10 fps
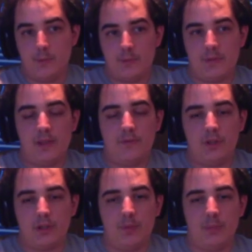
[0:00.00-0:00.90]
if
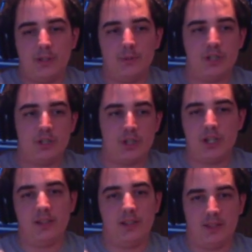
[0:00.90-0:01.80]
you're going to be doing
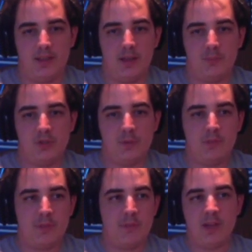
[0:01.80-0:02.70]
shit like that
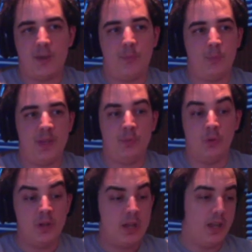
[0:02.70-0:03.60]
between maybe a couple
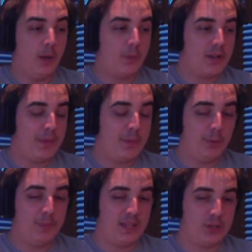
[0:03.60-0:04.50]
people, and one of the people
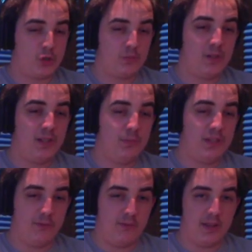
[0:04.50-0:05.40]
be
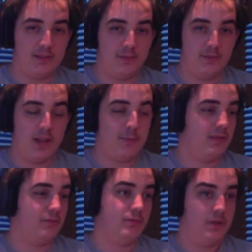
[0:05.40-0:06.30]
extremely offensive, and I
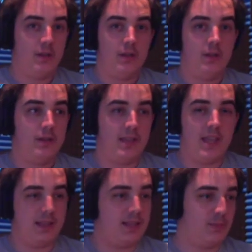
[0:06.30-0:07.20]
mean,
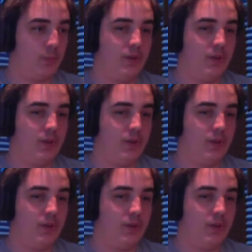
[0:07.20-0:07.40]
this one